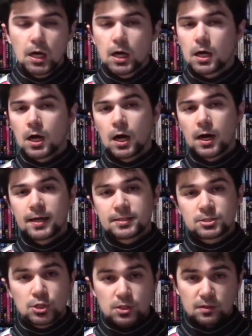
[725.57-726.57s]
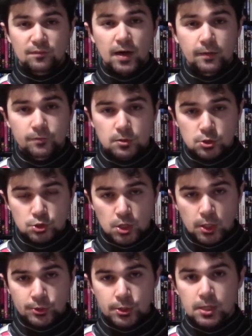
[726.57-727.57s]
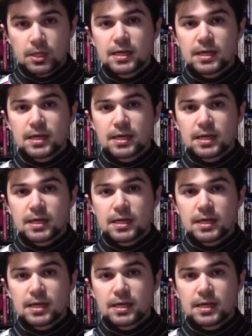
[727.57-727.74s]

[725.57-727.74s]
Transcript: it took the found footage genre,